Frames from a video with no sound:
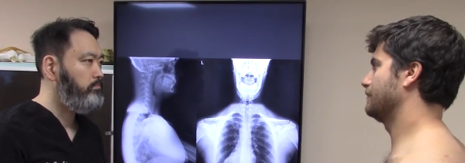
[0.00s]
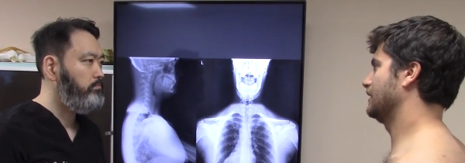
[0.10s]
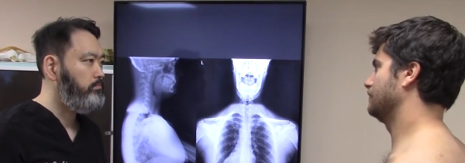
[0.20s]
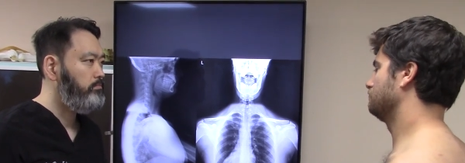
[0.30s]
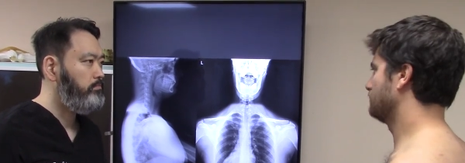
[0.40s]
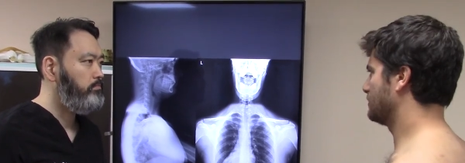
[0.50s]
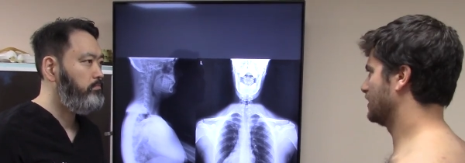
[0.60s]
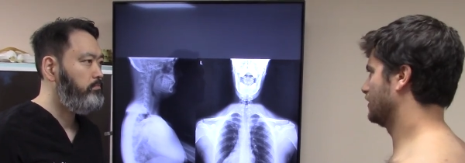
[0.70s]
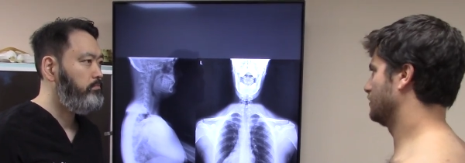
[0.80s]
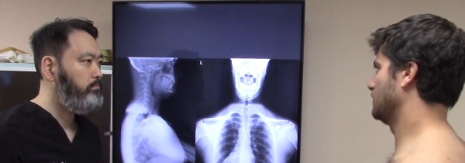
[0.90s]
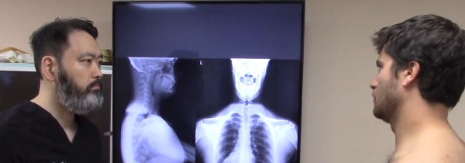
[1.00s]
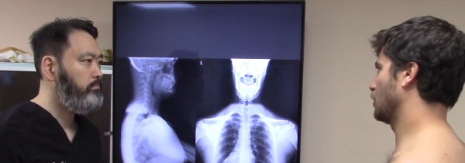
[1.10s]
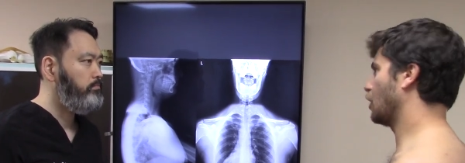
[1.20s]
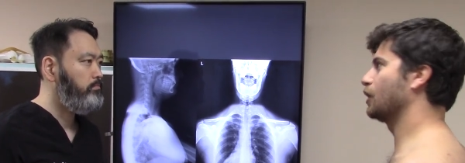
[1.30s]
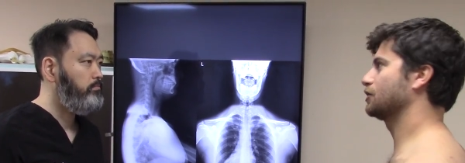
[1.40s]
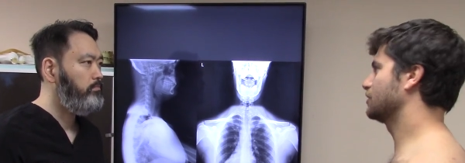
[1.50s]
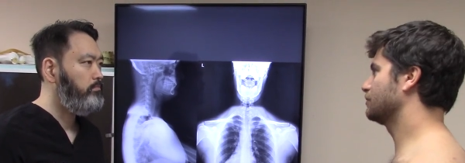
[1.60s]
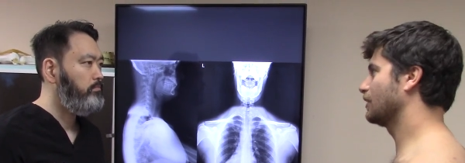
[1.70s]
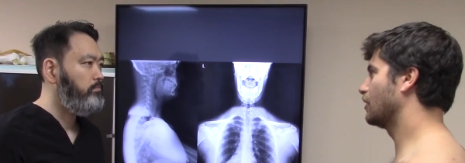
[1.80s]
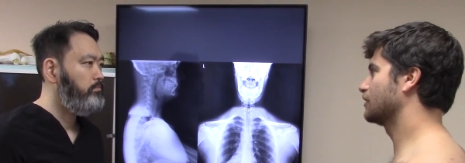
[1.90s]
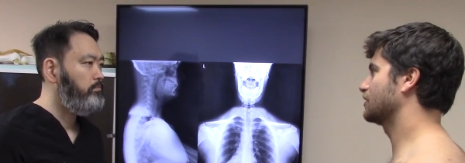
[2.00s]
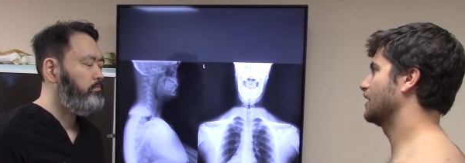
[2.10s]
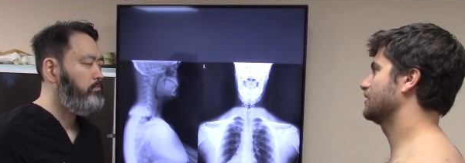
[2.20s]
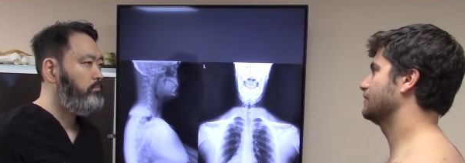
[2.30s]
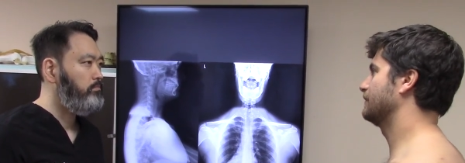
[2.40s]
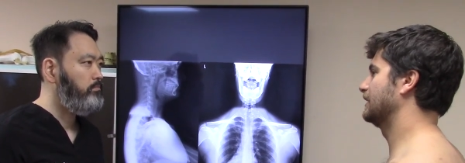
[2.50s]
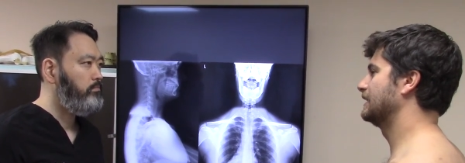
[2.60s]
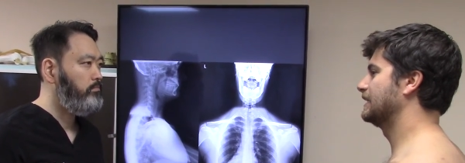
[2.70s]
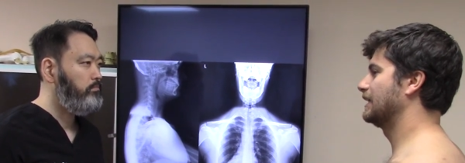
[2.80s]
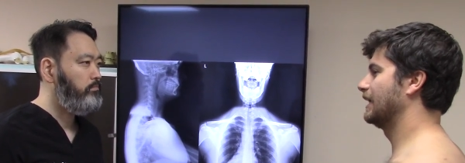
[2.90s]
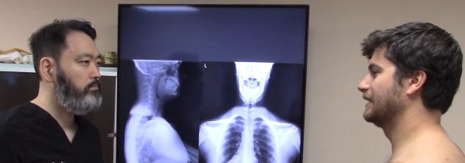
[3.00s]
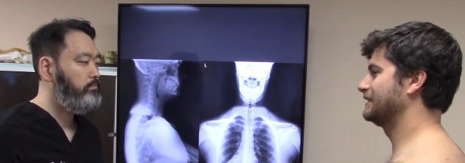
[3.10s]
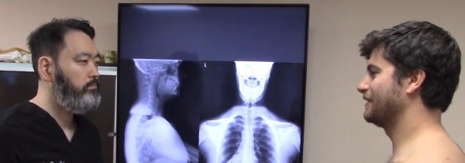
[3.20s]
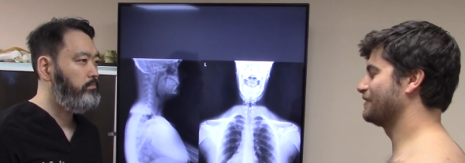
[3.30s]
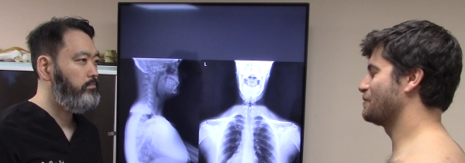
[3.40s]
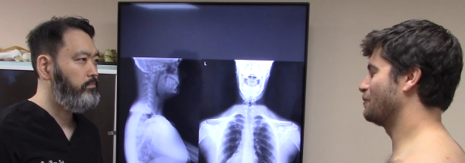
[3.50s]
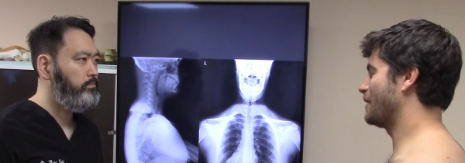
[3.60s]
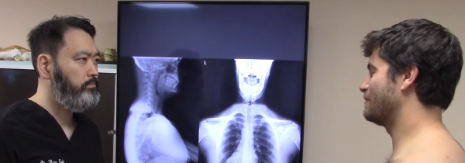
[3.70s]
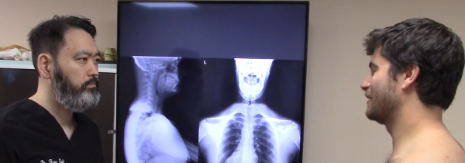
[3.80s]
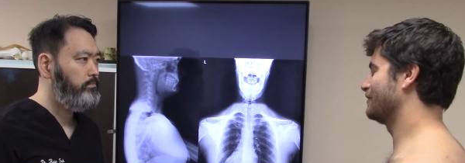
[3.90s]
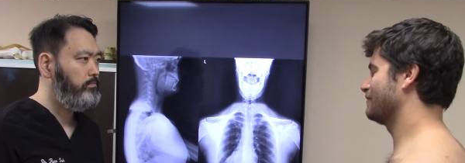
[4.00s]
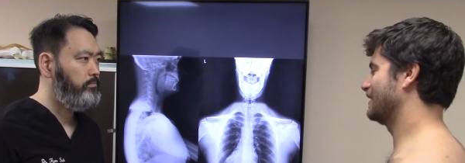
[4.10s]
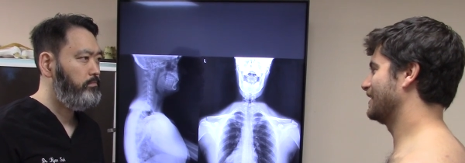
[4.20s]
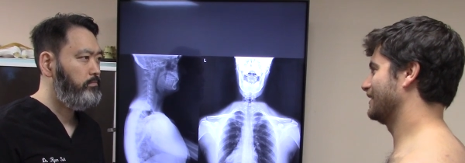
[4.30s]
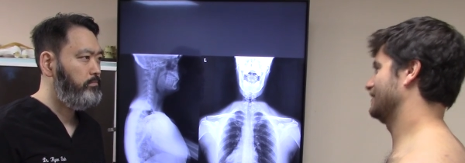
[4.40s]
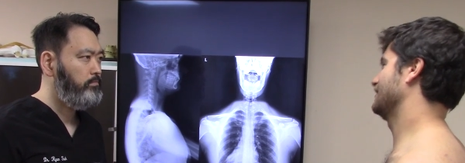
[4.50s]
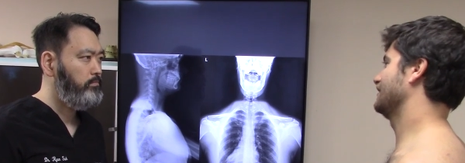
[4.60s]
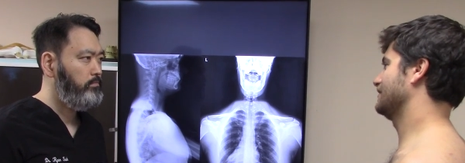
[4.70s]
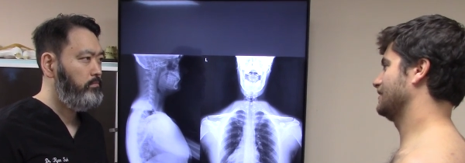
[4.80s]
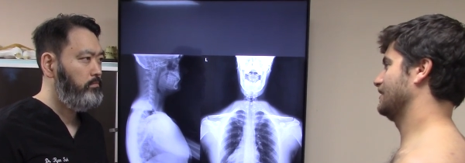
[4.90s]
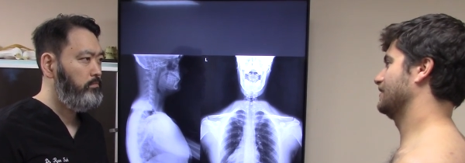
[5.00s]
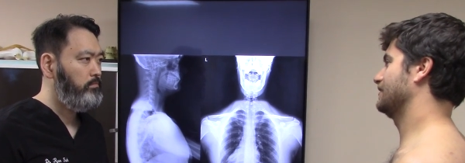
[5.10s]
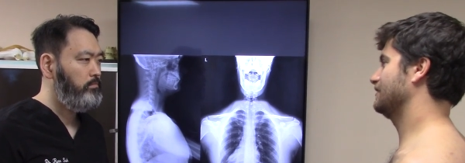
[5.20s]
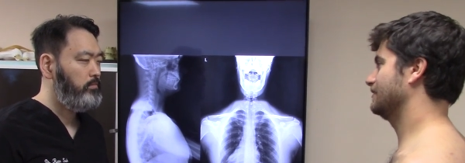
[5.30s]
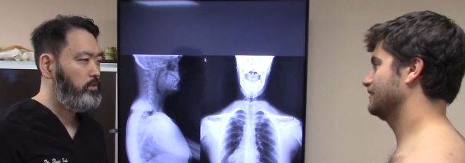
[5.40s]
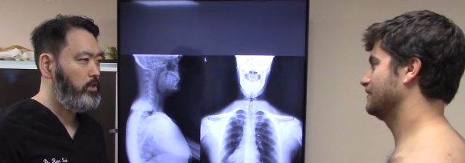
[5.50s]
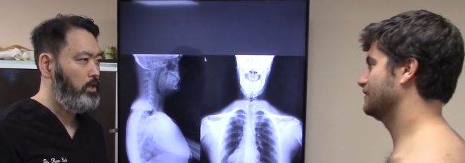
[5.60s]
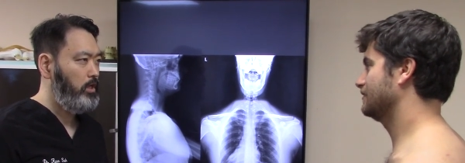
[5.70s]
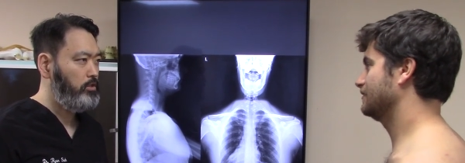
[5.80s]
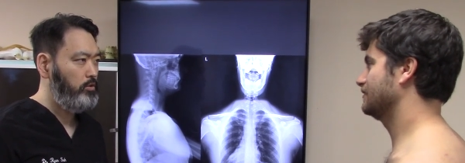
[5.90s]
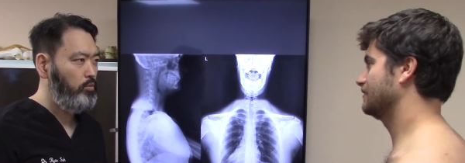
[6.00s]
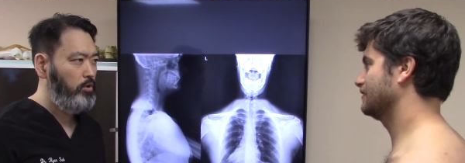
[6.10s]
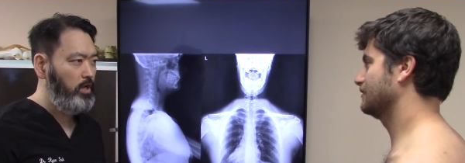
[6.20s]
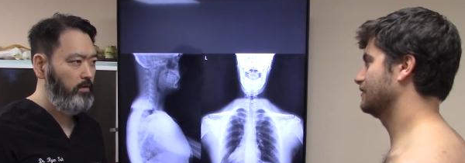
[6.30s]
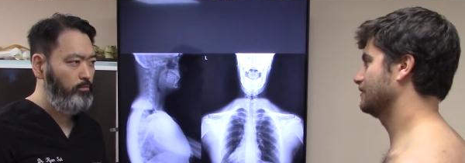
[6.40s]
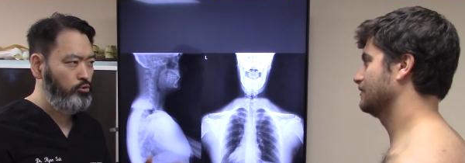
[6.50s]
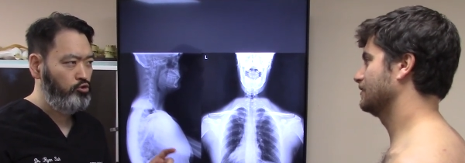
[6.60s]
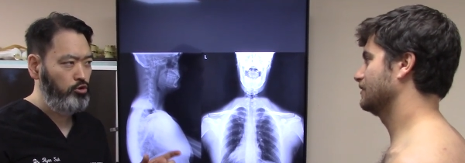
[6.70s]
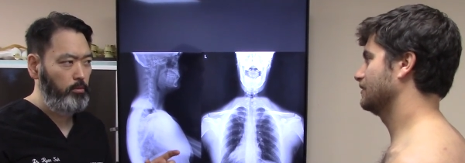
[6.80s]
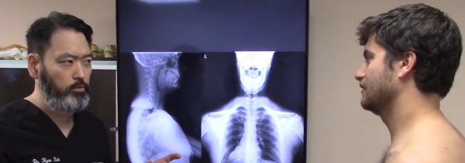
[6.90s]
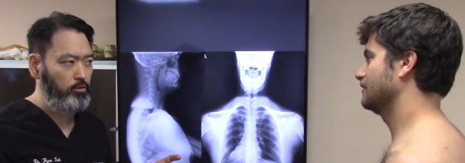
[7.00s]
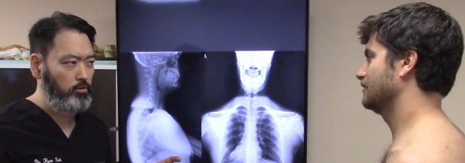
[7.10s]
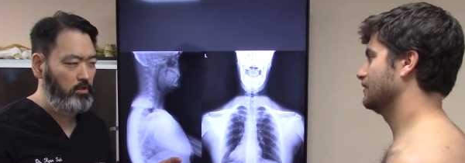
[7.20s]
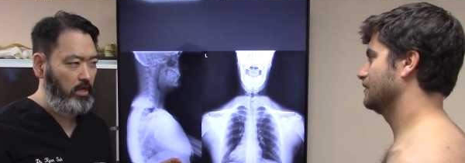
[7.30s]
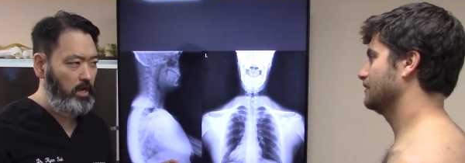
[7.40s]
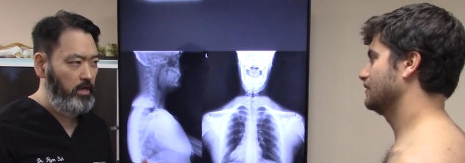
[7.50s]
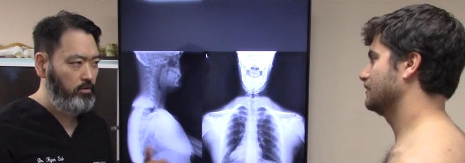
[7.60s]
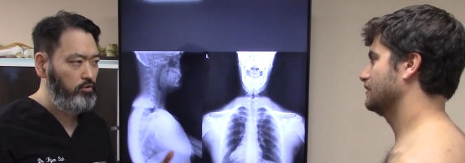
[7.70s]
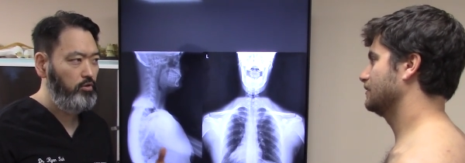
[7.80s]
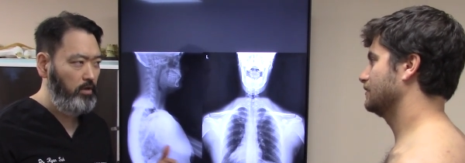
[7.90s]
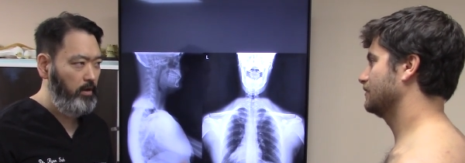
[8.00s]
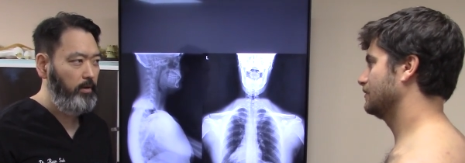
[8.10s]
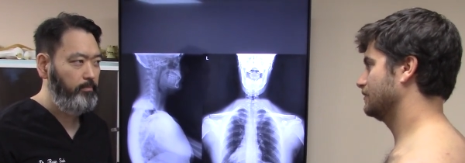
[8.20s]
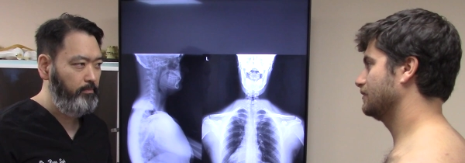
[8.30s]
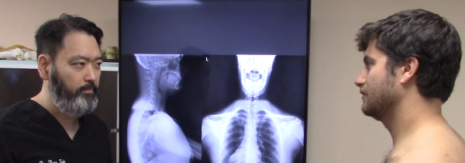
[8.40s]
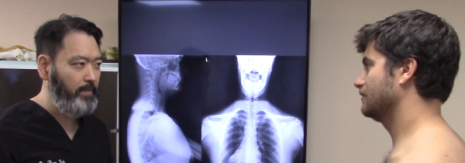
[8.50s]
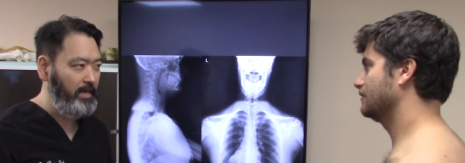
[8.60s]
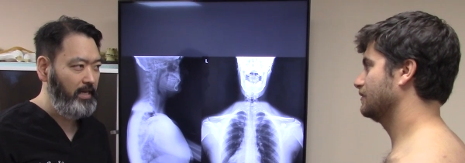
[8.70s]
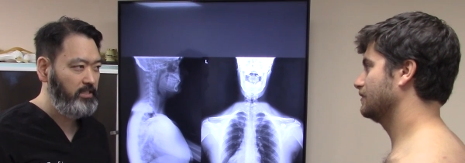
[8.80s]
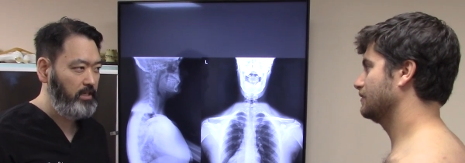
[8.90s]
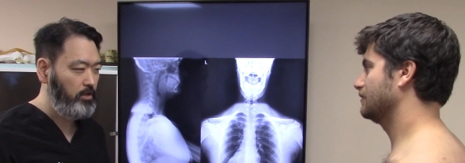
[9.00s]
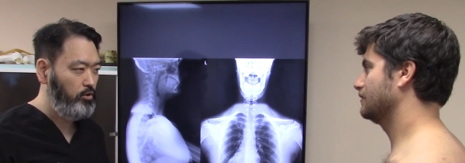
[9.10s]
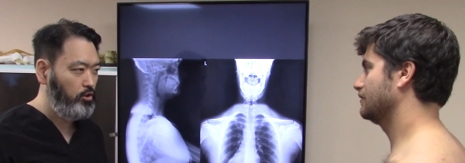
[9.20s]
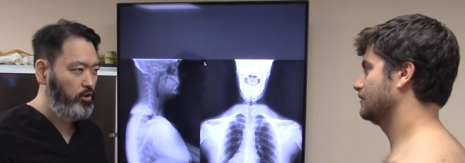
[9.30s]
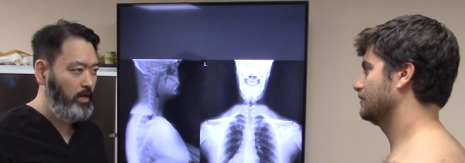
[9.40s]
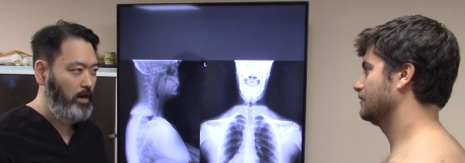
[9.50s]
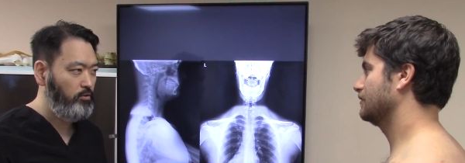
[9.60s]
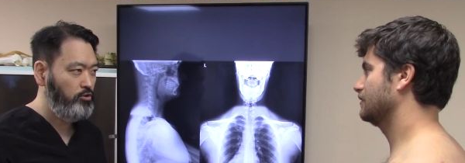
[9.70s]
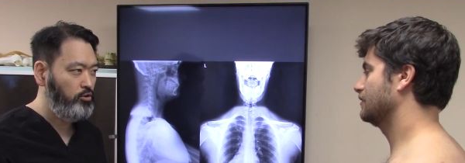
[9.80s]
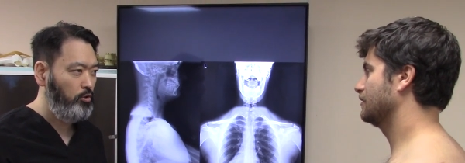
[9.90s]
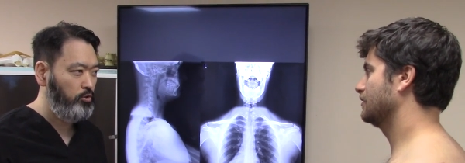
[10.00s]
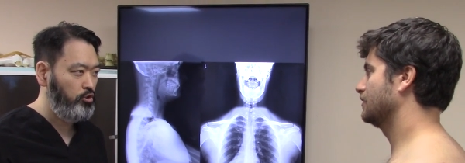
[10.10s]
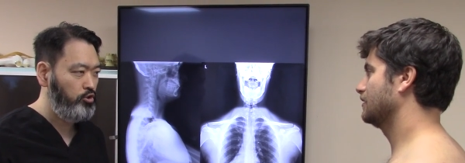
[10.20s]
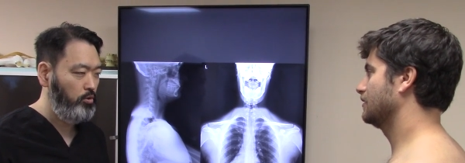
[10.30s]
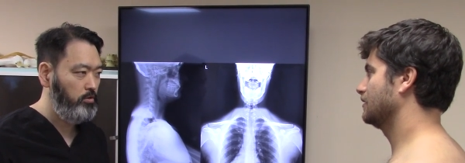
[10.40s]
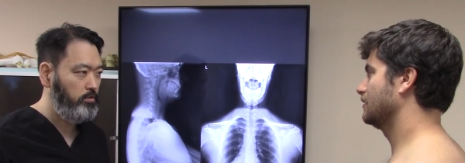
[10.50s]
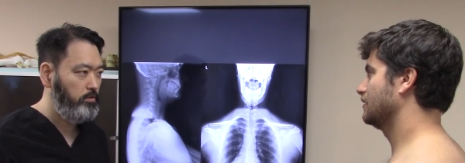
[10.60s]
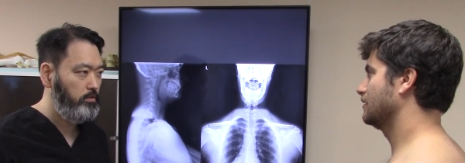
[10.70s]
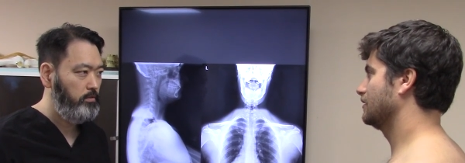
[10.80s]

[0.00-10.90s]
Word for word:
Speaker 1: be maybe a little bit more cautious with long shots but uh, it's definitely way better at the beginning than it is at the end
Speaker 2: gotcha what do you have most trouble by that second or third hour or so with your shoulders